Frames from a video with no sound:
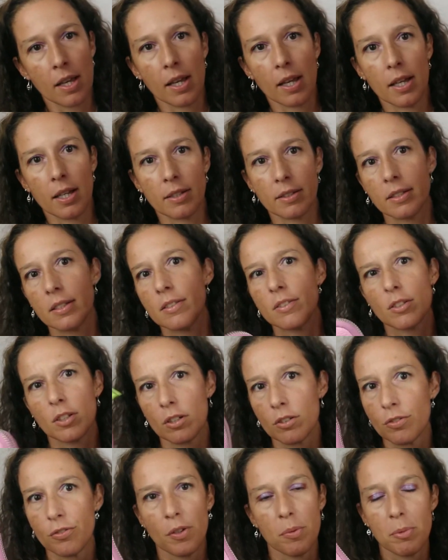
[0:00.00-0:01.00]
And it's
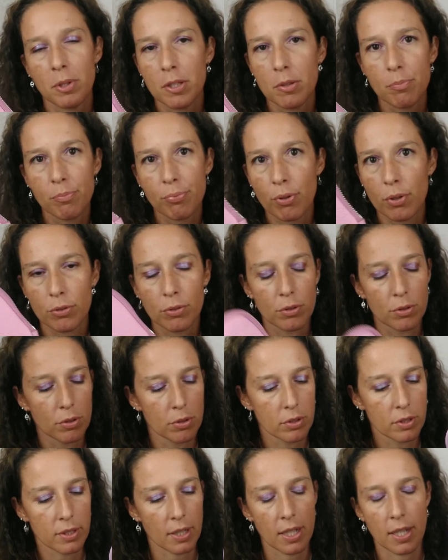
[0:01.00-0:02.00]
got feminine
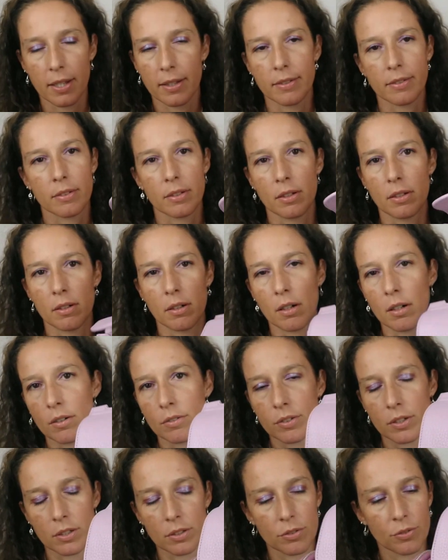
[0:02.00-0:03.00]
product and
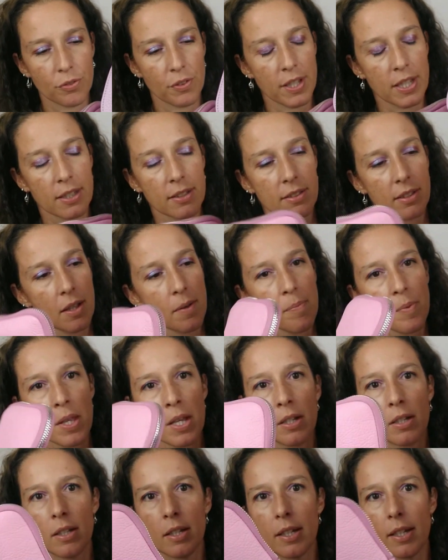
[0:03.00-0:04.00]
other things.
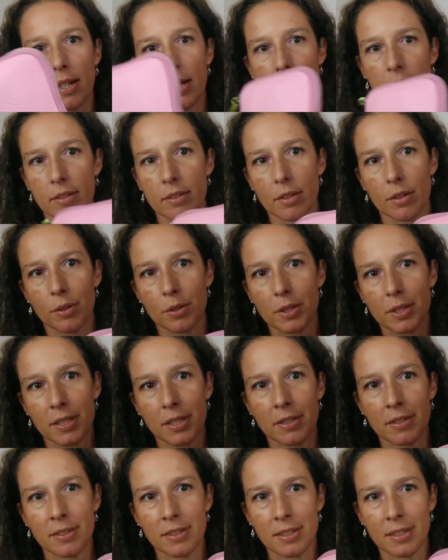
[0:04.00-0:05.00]
And
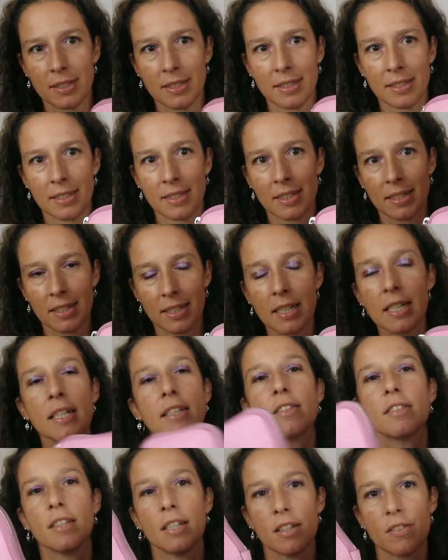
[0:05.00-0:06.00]
look,
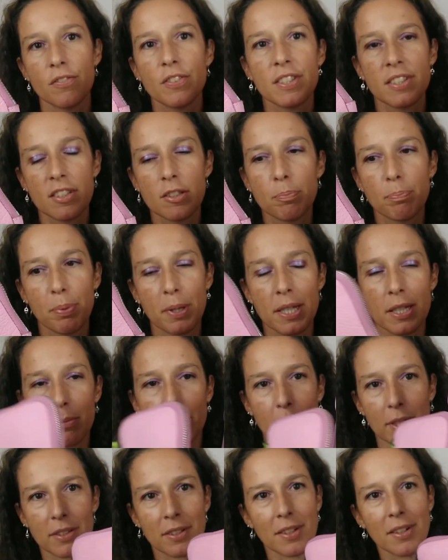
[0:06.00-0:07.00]
this is pink,
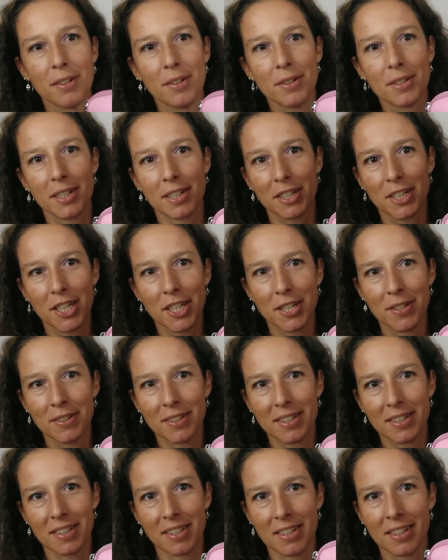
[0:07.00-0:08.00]
but look how
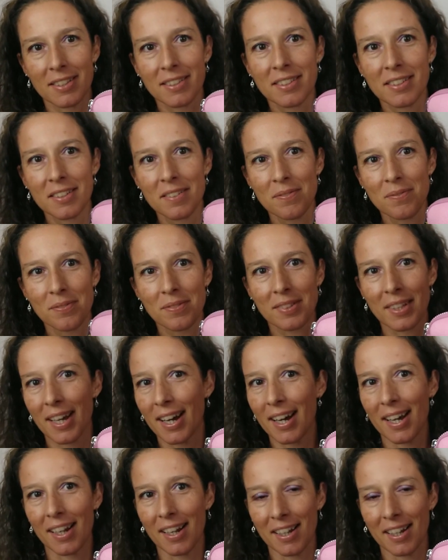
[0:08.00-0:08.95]
cute it is. I